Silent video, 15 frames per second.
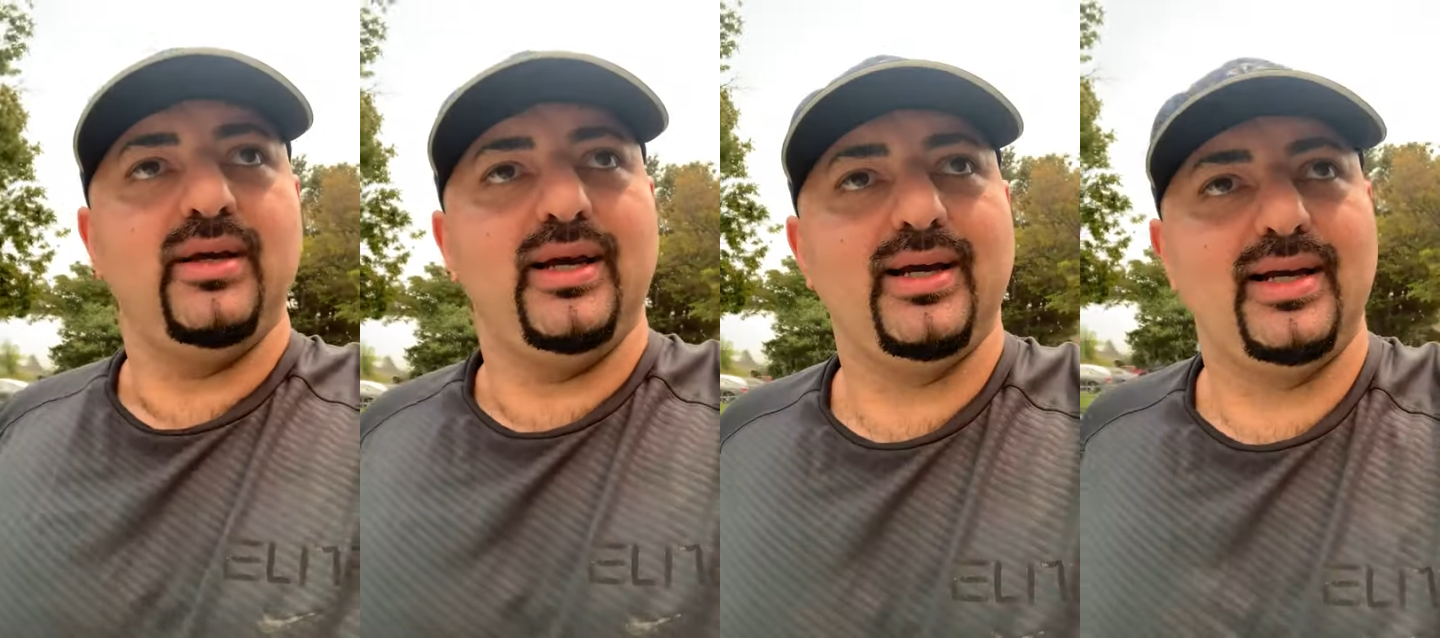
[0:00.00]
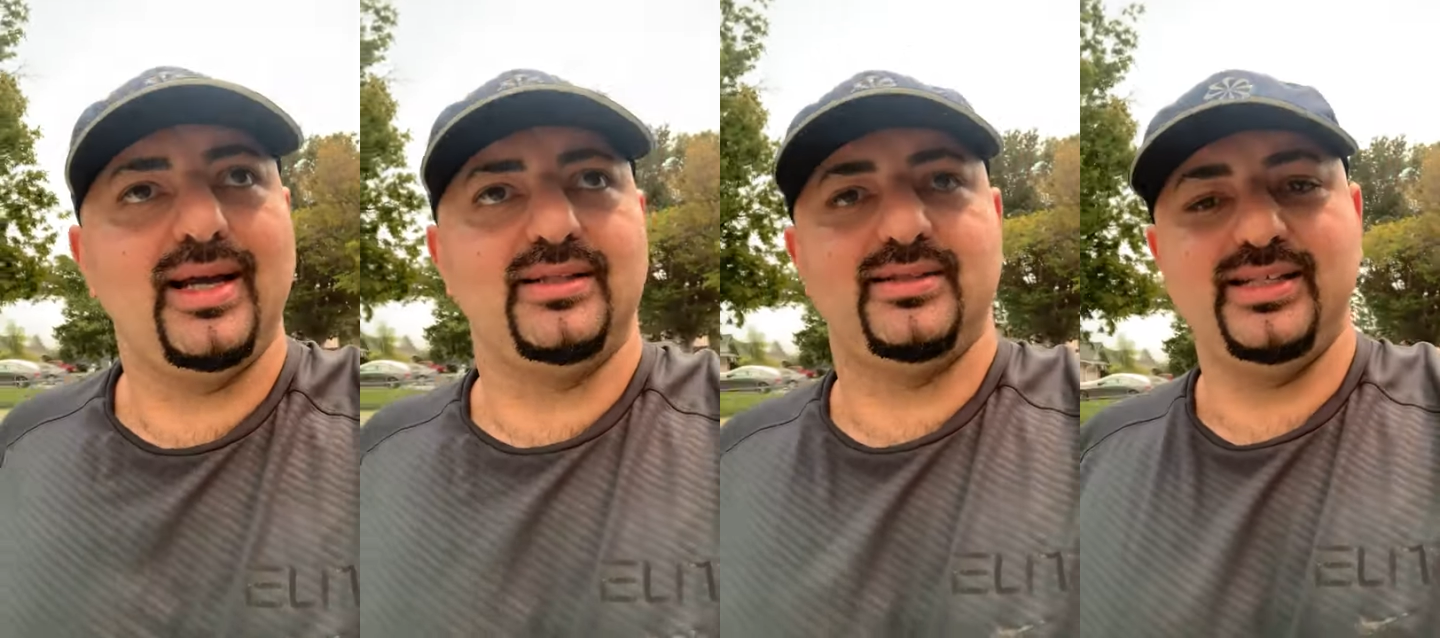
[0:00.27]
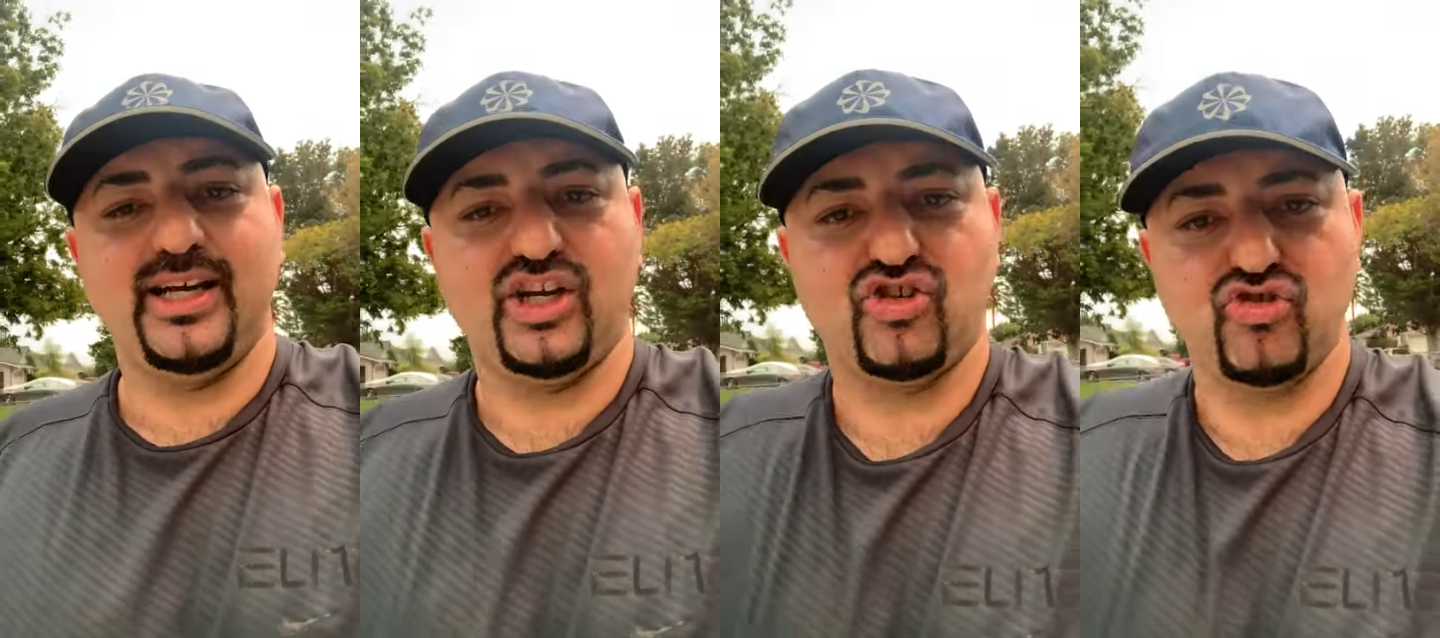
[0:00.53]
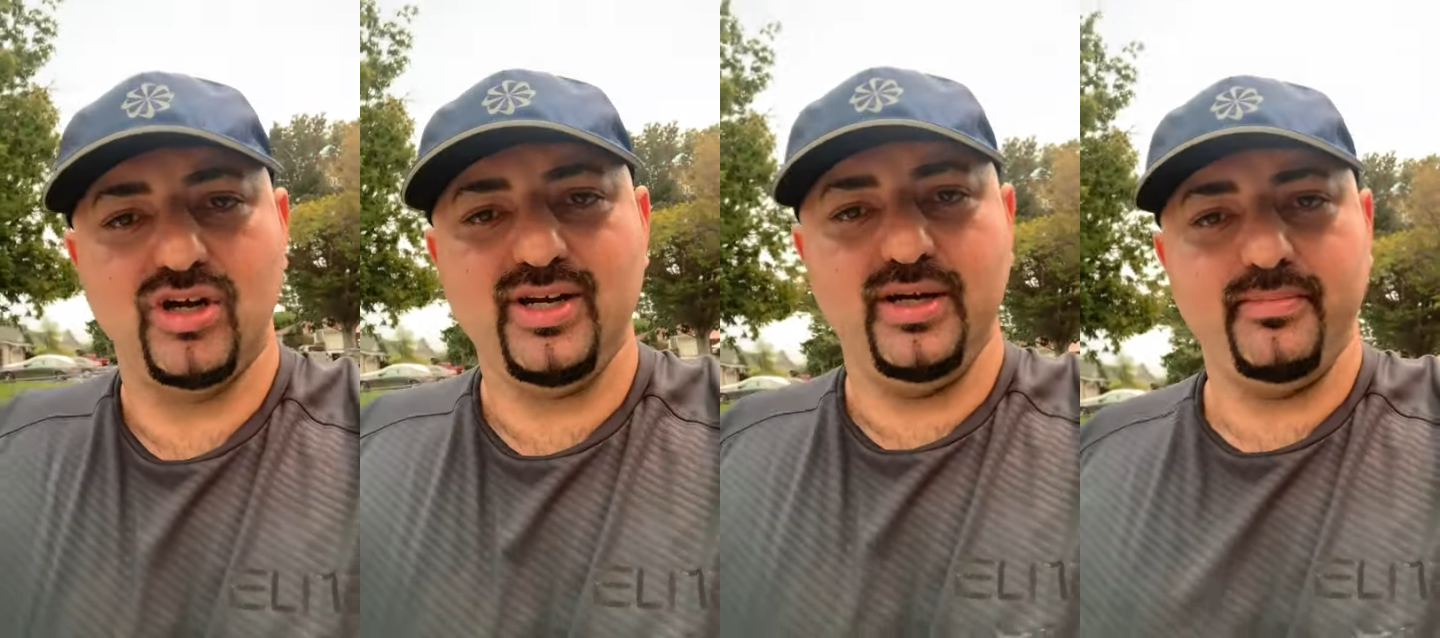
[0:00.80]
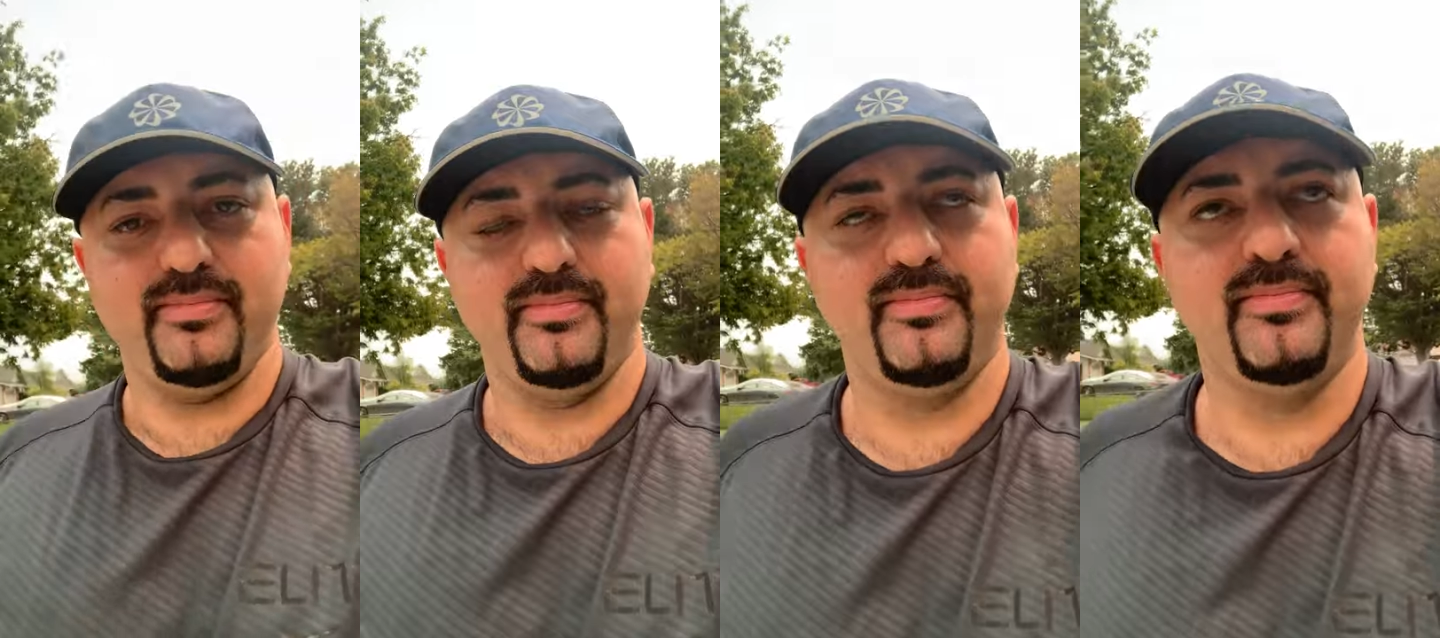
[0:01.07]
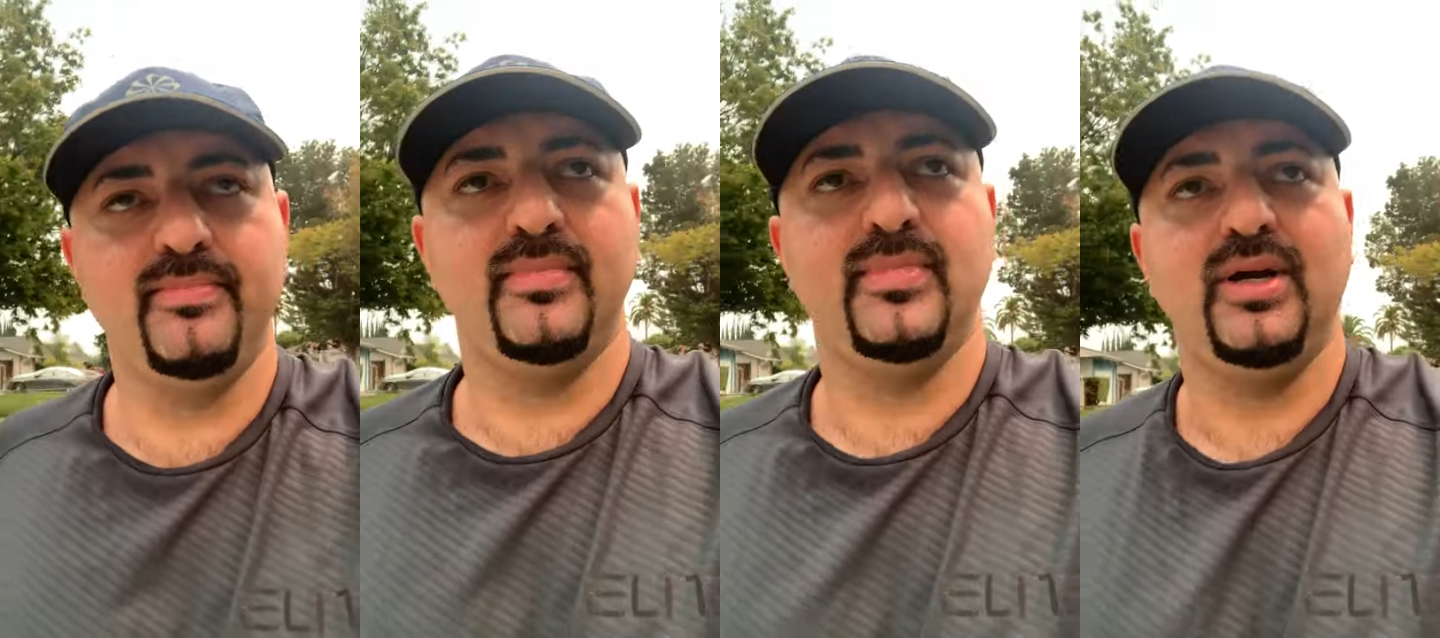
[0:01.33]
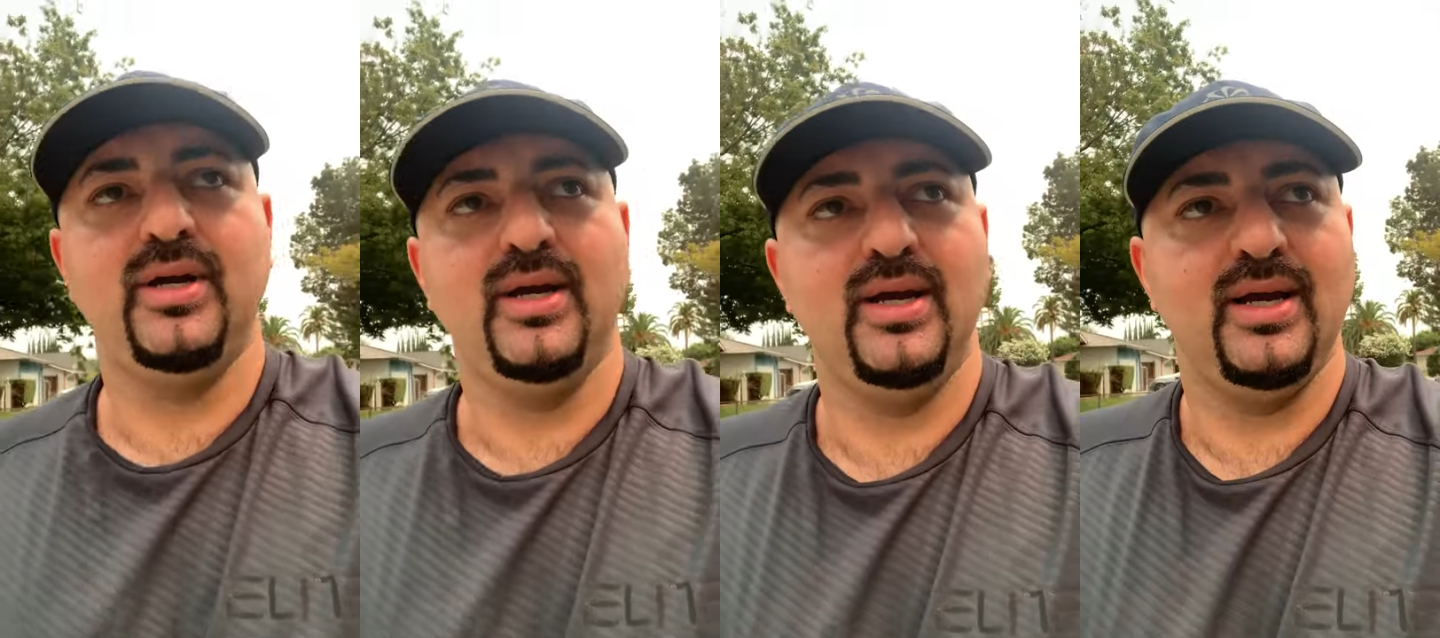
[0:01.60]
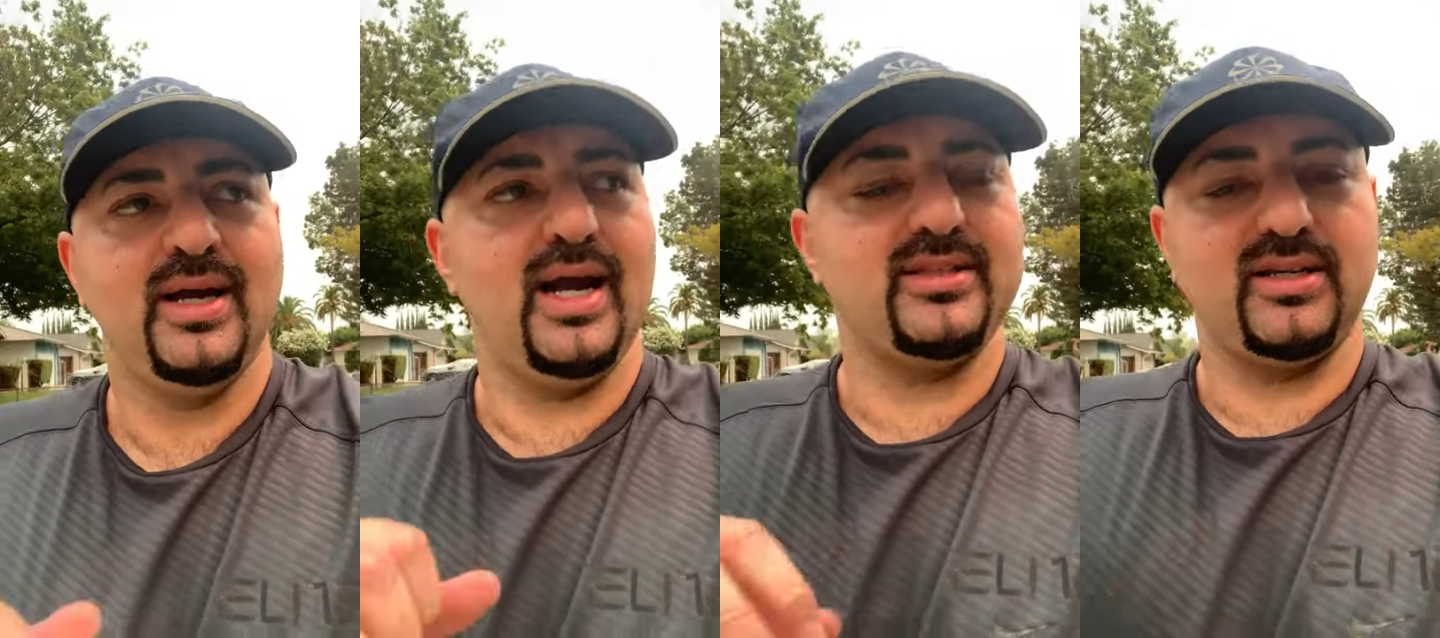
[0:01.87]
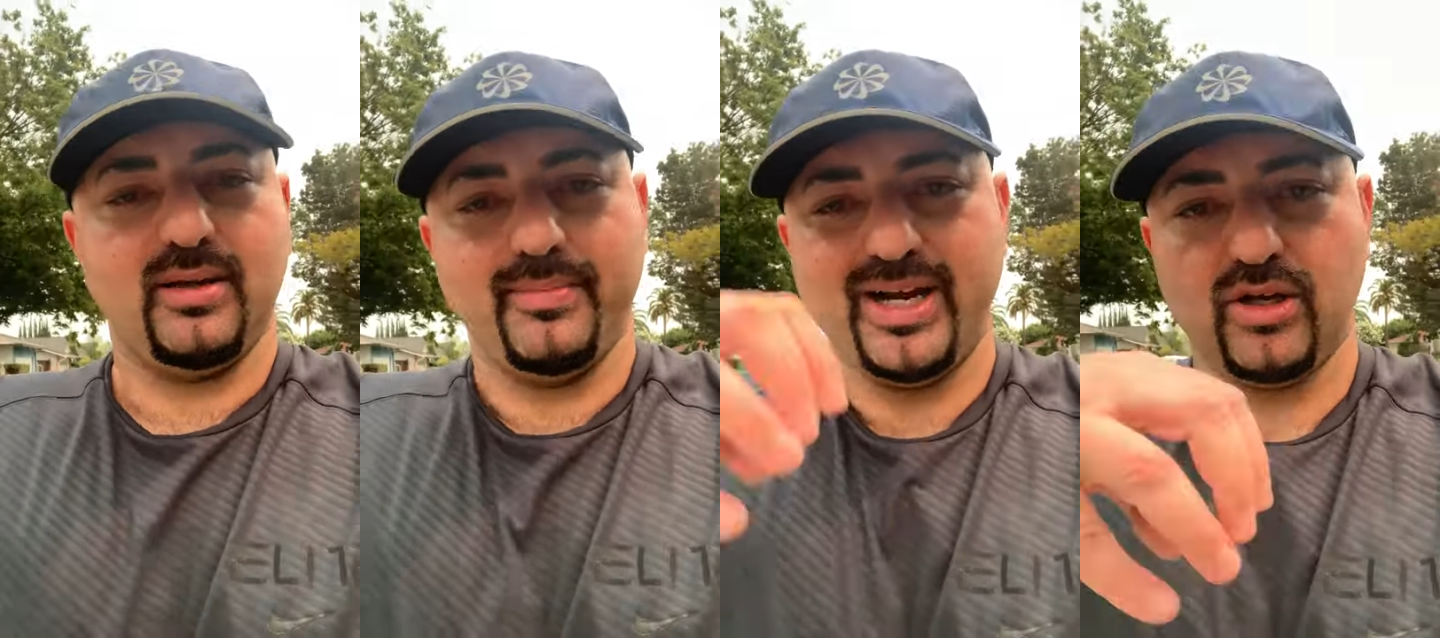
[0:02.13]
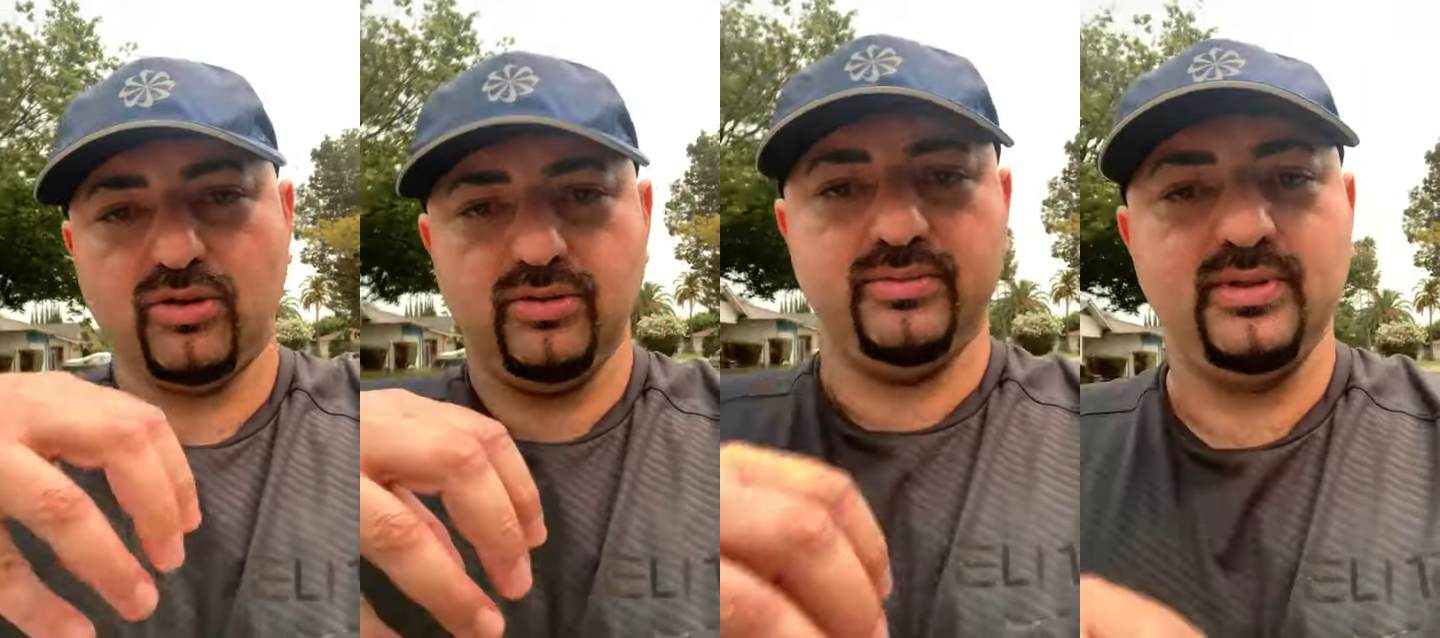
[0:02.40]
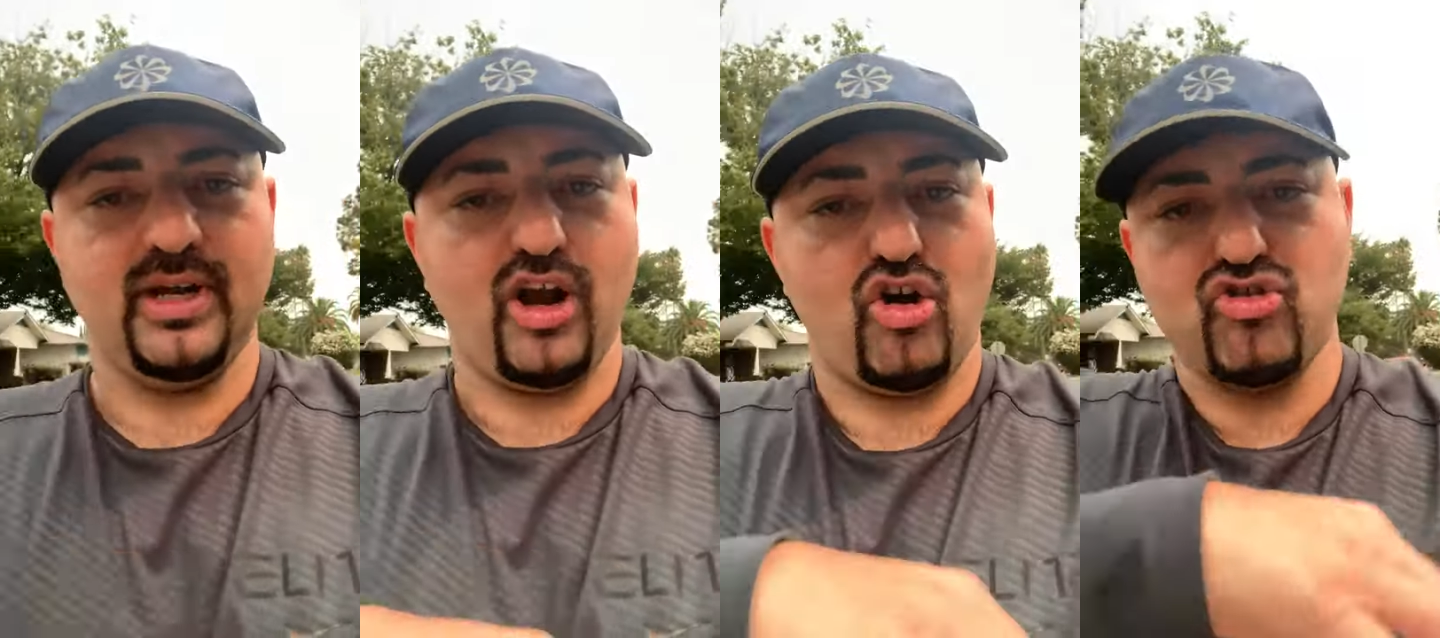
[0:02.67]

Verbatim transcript: It gets the extreme into the middle and